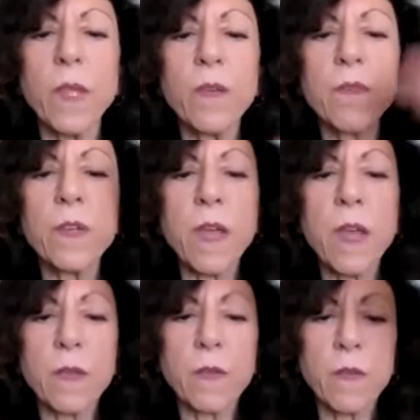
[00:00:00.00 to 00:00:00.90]
If it
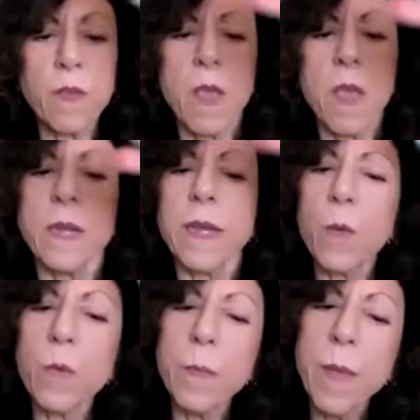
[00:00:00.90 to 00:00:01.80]
does. Now
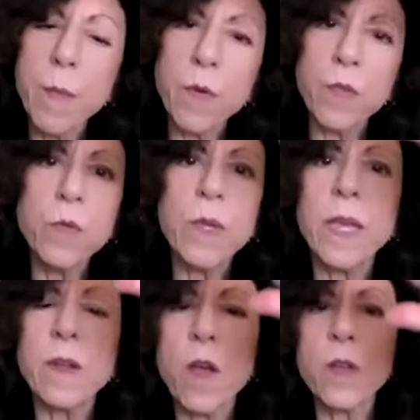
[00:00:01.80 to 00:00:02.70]
remember, you
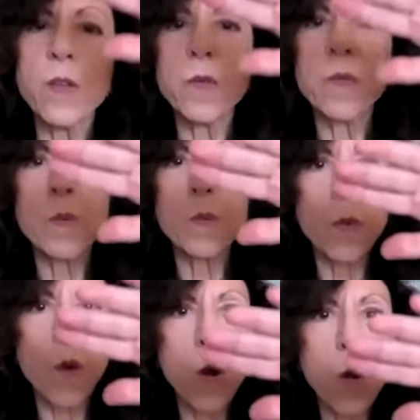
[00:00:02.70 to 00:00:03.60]
cannot do this
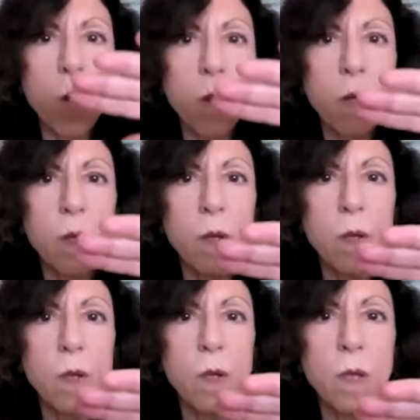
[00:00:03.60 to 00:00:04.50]
wrong.
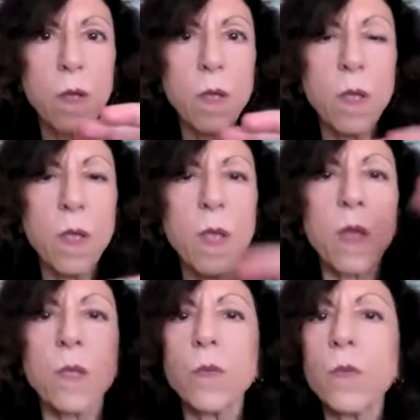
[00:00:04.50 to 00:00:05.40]

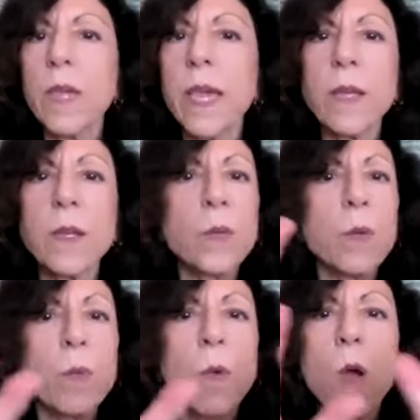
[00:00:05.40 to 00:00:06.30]
You can't do
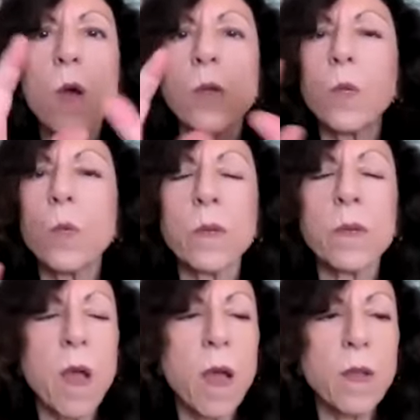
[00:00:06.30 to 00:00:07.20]
it wrong. You will
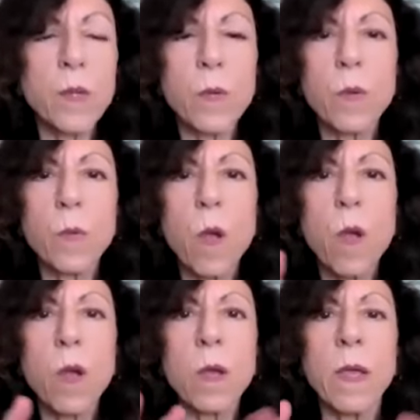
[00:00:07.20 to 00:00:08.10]
not do it
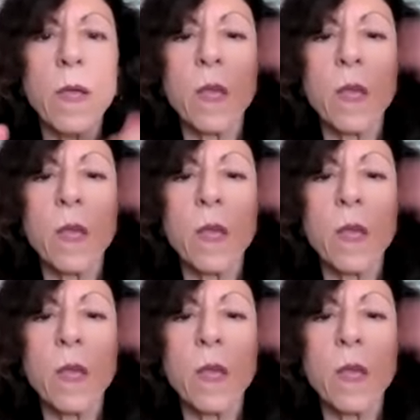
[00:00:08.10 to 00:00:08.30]
wrong.